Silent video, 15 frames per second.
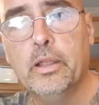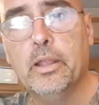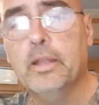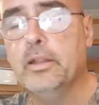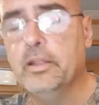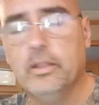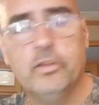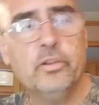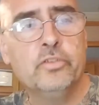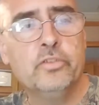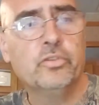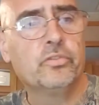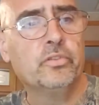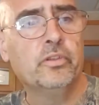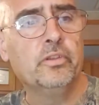It, it, it's
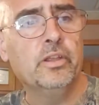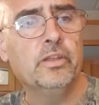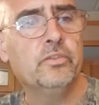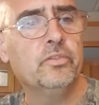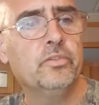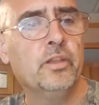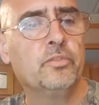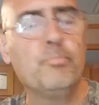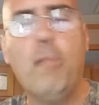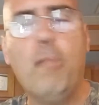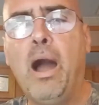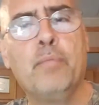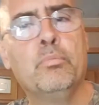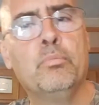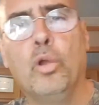just it, it's it's
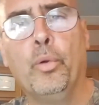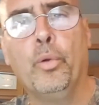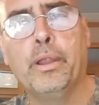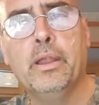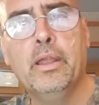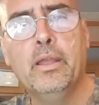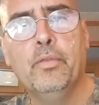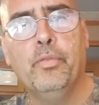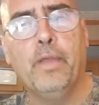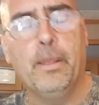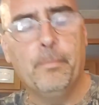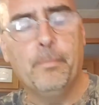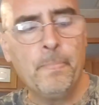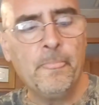mind blowing that